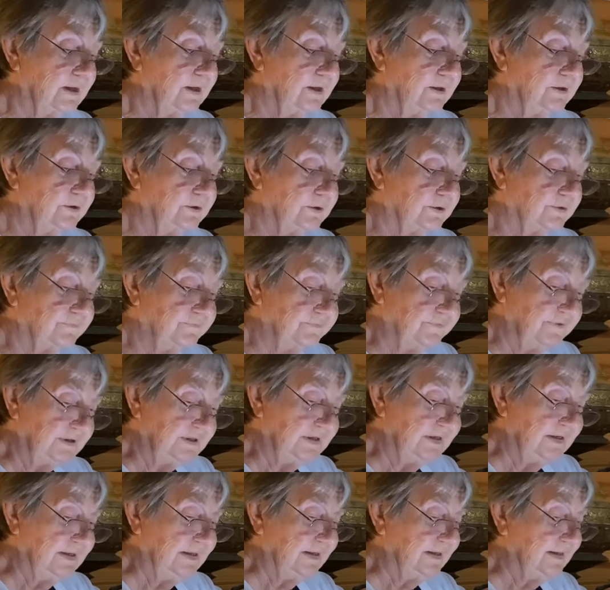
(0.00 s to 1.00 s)
you're
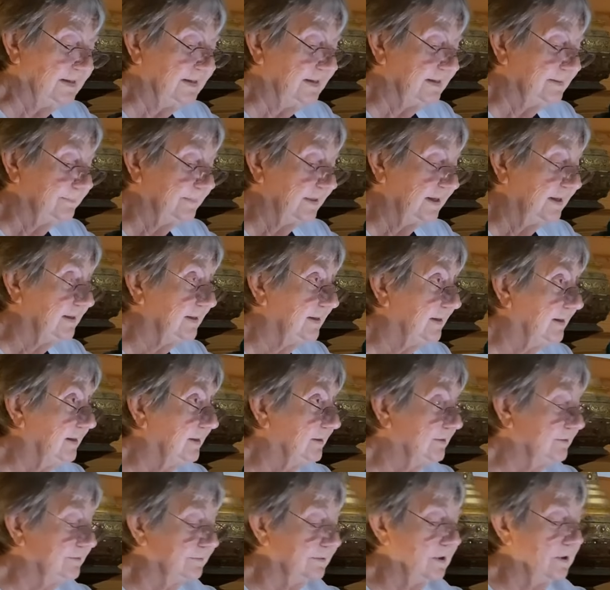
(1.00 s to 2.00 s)
feeding it and making it
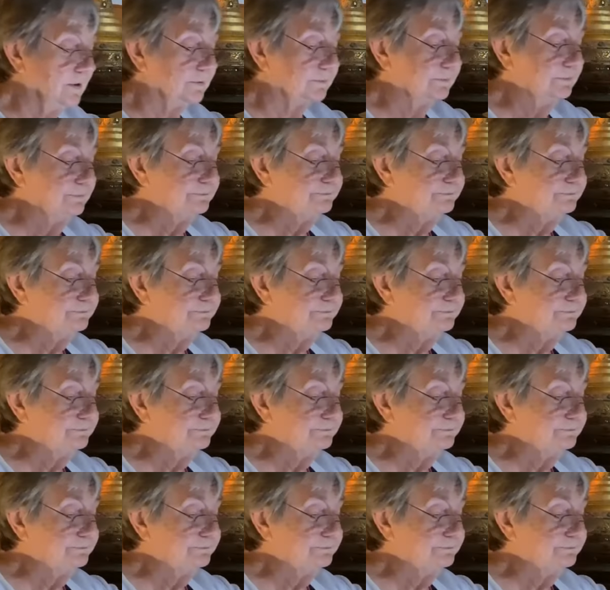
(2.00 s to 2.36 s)
grow.